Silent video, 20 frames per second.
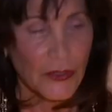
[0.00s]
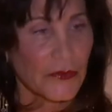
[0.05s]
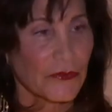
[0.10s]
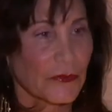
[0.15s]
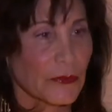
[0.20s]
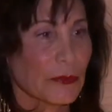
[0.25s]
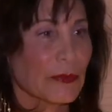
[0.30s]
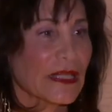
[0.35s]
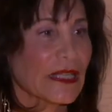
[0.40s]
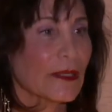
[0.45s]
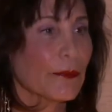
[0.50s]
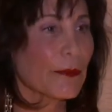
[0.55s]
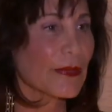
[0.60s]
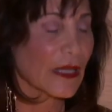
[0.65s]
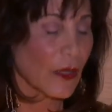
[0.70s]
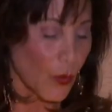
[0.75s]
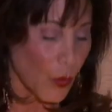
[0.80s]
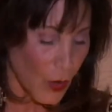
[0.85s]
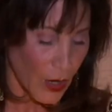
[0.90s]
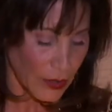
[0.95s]
For me, my
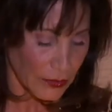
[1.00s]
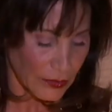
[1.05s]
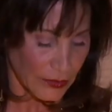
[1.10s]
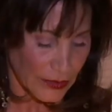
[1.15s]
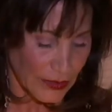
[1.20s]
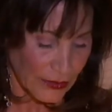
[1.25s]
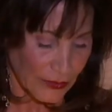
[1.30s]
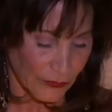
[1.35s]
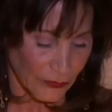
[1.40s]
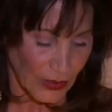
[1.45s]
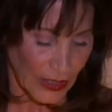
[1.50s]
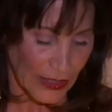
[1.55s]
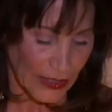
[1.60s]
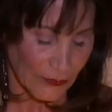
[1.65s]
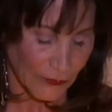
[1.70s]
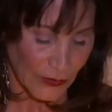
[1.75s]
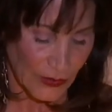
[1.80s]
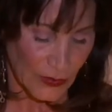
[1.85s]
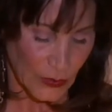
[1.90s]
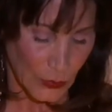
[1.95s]
quality of
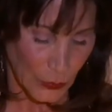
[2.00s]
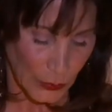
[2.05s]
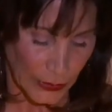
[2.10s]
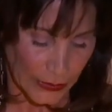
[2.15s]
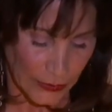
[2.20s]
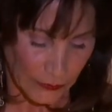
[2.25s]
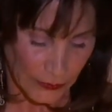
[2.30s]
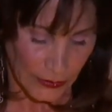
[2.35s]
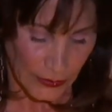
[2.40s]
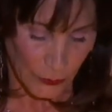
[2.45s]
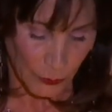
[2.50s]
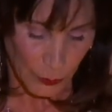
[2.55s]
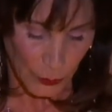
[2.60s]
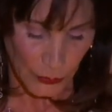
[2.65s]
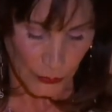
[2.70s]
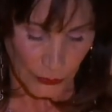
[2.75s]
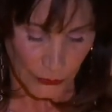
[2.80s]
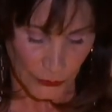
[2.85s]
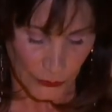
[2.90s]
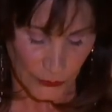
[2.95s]
life has greatly
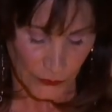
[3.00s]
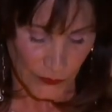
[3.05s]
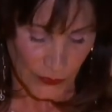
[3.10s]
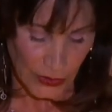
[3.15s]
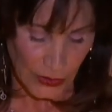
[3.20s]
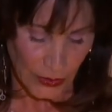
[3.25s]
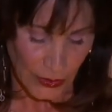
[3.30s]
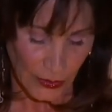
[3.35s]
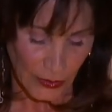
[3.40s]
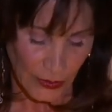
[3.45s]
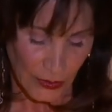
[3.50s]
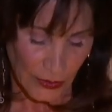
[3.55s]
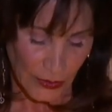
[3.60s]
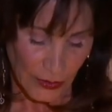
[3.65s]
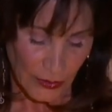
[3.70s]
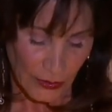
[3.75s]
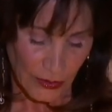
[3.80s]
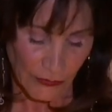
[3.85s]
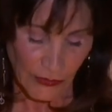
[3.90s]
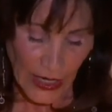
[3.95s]
improved.
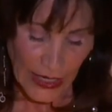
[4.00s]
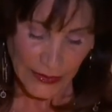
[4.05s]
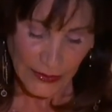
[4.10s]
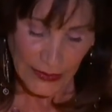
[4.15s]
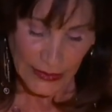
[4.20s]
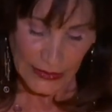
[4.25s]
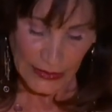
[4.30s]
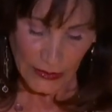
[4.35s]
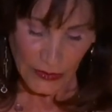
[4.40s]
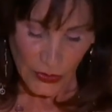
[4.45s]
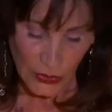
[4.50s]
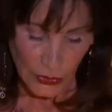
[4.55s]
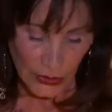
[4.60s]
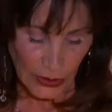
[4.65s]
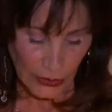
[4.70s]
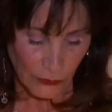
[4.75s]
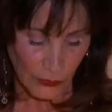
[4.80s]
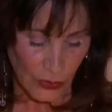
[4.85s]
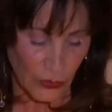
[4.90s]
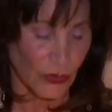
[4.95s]
The vaccines are
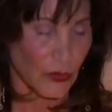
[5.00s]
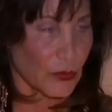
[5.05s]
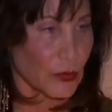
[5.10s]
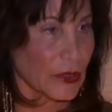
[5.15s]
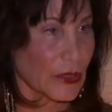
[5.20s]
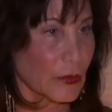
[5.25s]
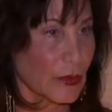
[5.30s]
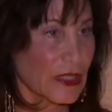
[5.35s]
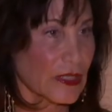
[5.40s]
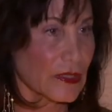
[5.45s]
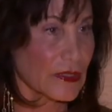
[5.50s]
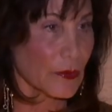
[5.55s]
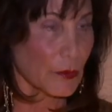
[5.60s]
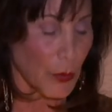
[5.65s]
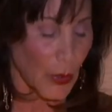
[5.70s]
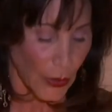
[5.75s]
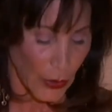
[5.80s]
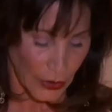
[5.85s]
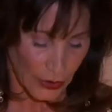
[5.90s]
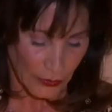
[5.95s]
given 3 weeks
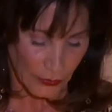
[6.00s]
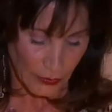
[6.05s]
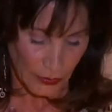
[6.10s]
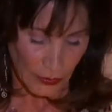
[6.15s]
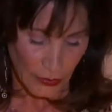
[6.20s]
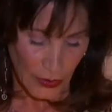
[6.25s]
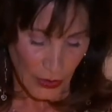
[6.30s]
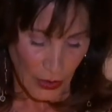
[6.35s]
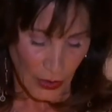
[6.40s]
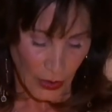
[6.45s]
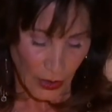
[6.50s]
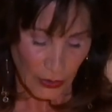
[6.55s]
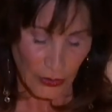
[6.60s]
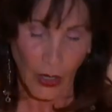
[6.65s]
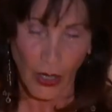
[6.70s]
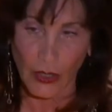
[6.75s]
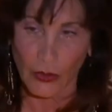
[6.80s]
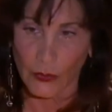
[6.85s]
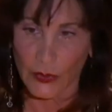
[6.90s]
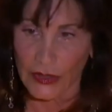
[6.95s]
apart,
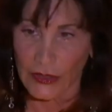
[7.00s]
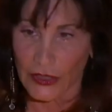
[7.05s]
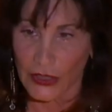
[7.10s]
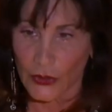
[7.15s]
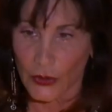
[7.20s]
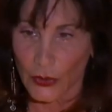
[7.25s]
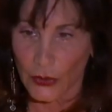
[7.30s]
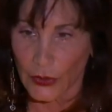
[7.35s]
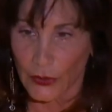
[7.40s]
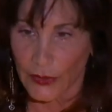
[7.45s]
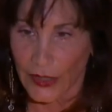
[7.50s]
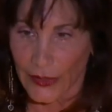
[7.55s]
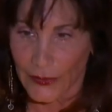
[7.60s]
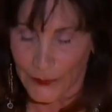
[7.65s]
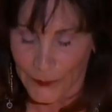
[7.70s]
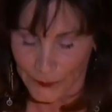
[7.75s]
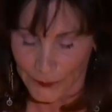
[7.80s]
along with Keytruda.